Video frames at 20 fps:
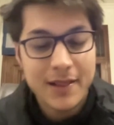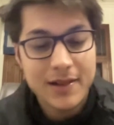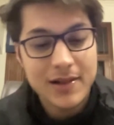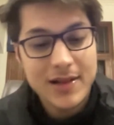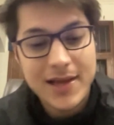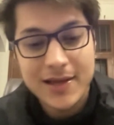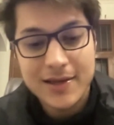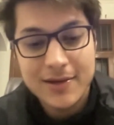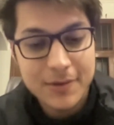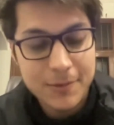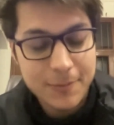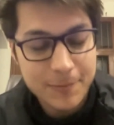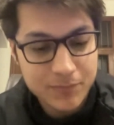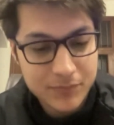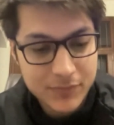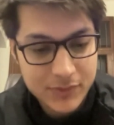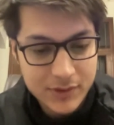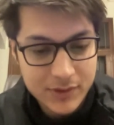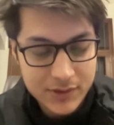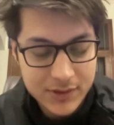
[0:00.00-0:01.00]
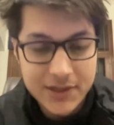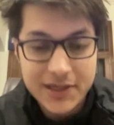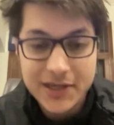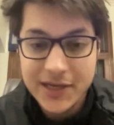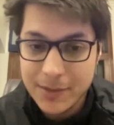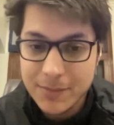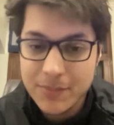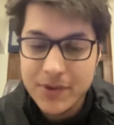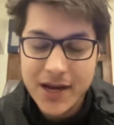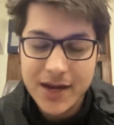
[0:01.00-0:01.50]
like the
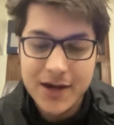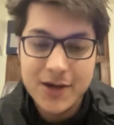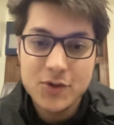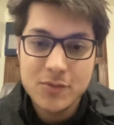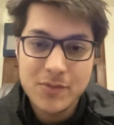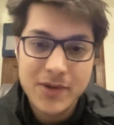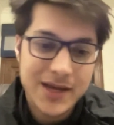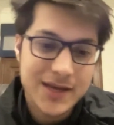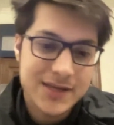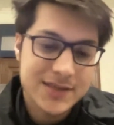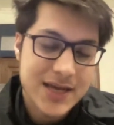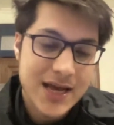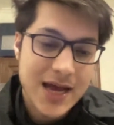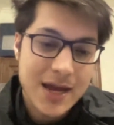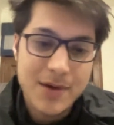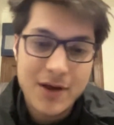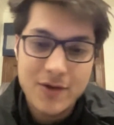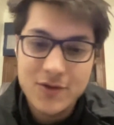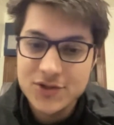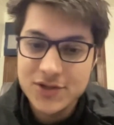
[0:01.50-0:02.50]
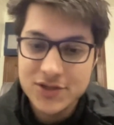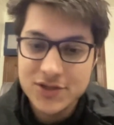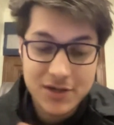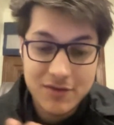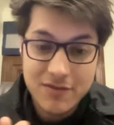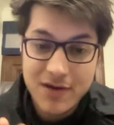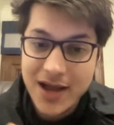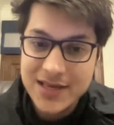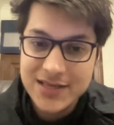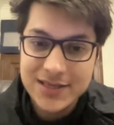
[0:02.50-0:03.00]
day prior to my exam, I was just
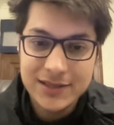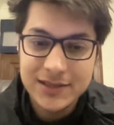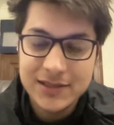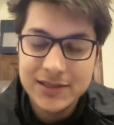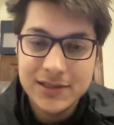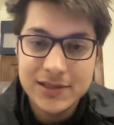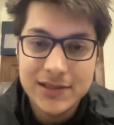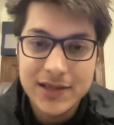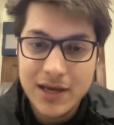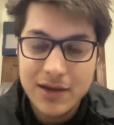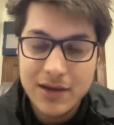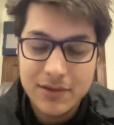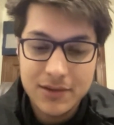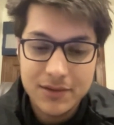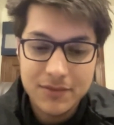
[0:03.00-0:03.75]
revising the